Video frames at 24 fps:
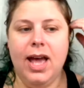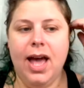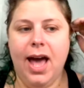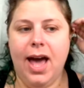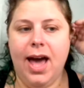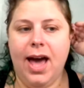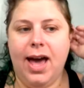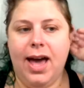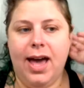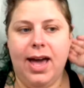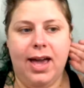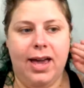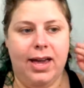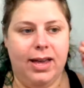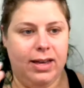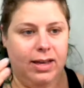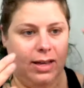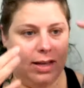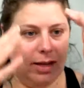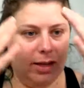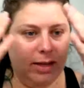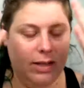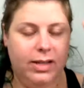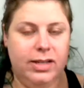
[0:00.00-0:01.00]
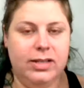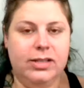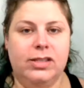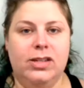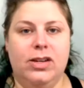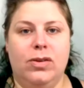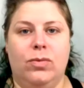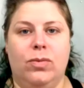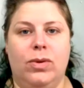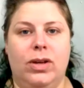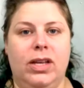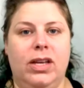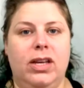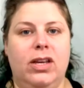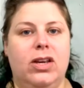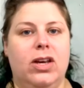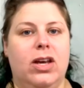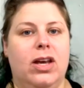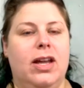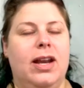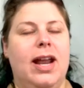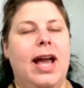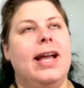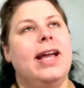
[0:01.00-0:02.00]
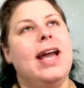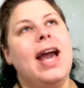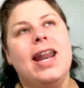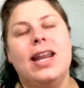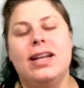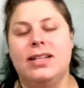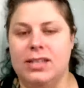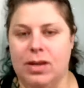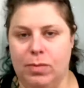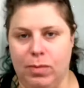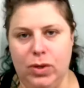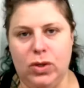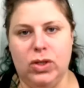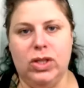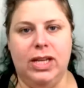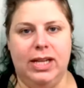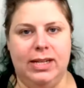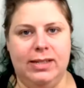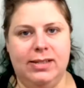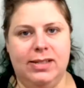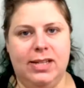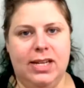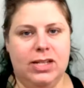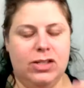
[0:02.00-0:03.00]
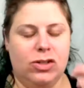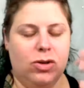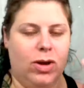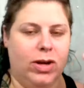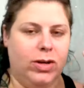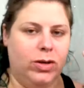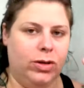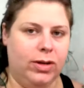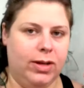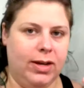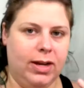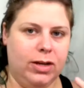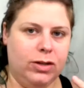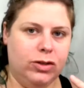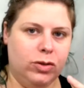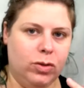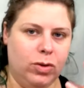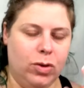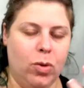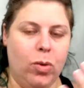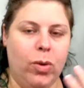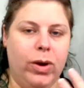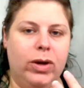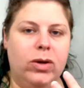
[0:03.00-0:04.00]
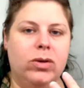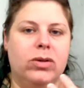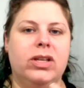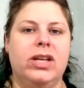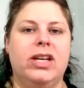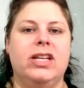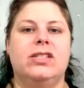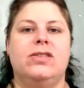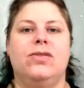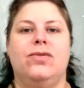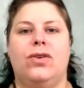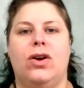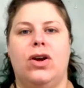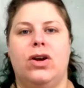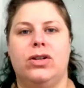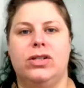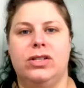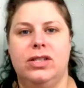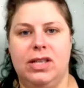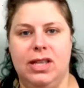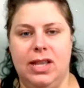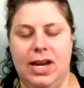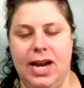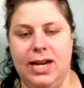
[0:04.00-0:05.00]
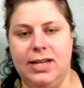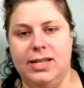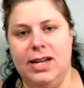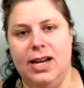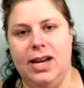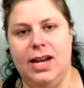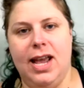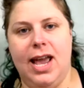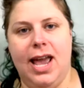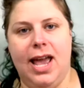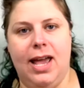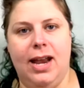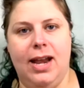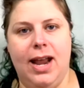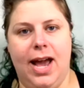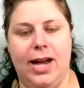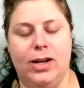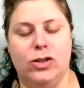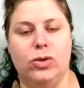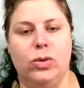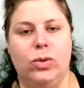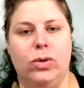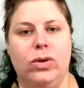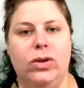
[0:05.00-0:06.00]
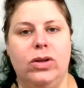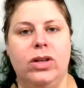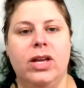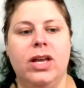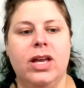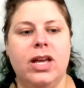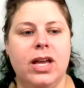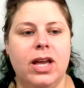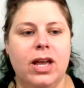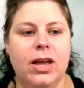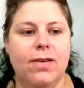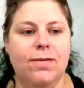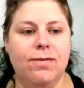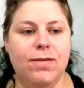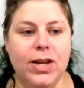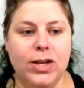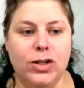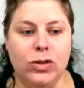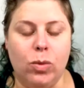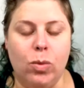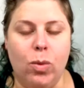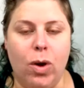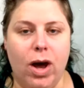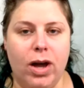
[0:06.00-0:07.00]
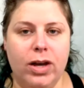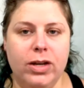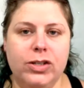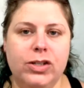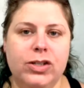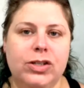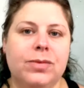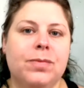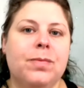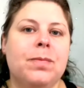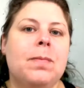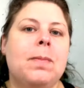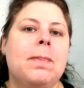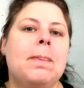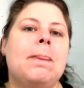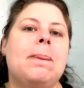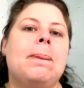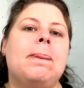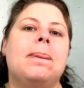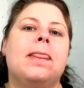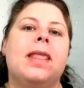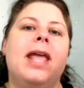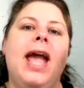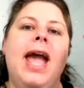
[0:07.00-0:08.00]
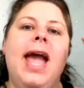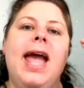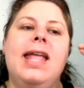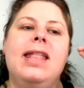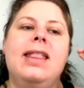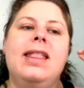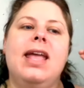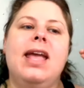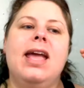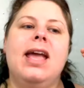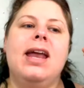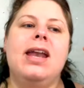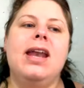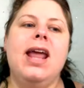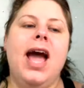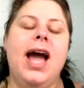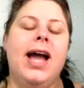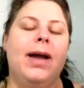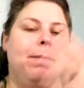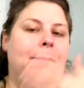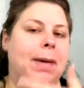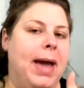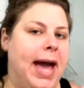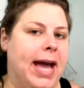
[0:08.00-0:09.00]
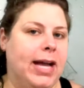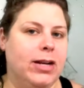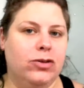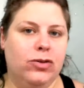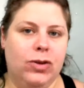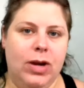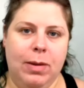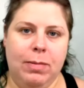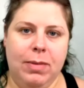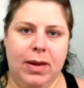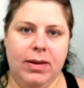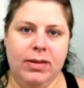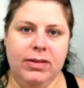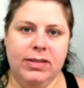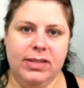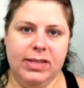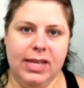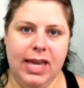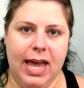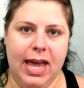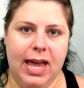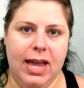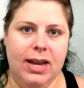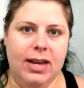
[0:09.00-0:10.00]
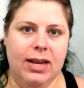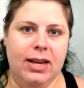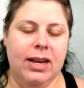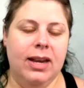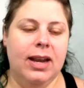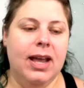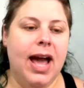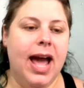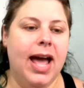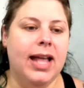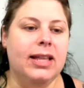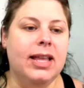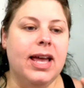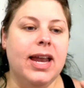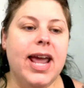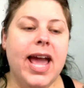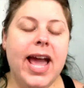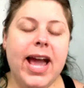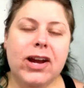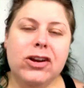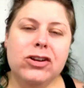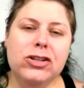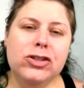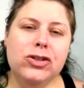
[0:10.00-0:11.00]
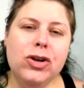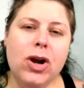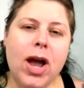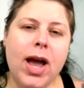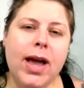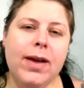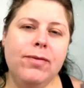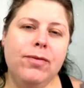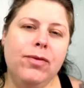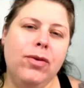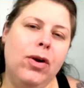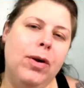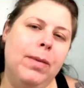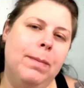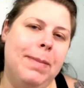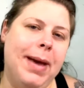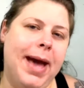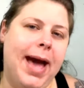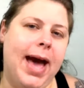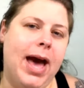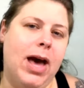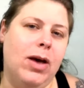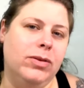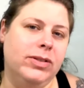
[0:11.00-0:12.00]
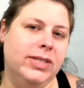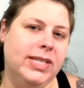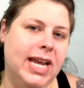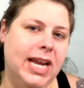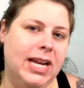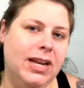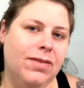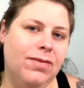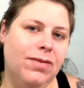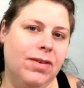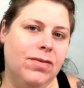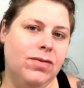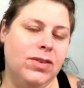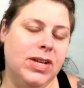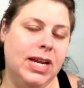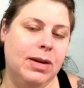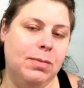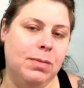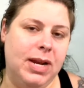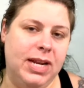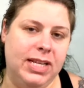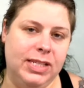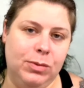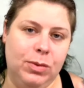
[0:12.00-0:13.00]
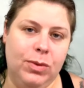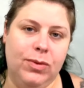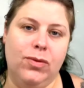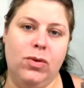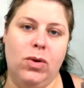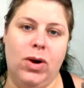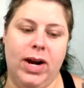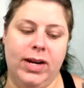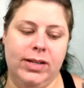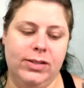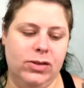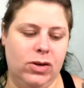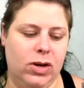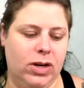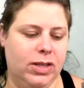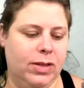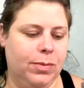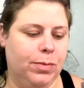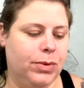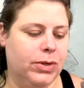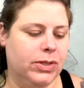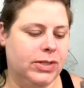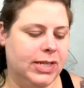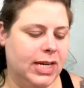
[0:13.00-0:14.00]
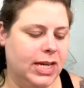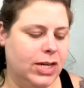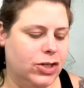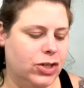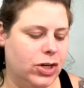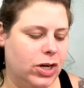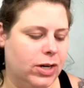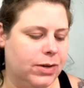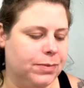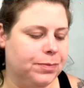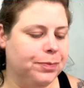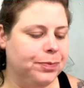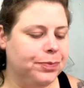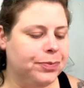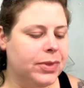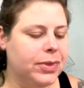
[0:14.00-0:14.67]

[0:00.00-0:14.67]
I cleansed it really good. I kind of double cleansed it. So I do an oil cleanse first, then I did an actual facial wash. And then I pat dry my skin. I let it air dry for about 10 to 15 minutes before I start the procedure.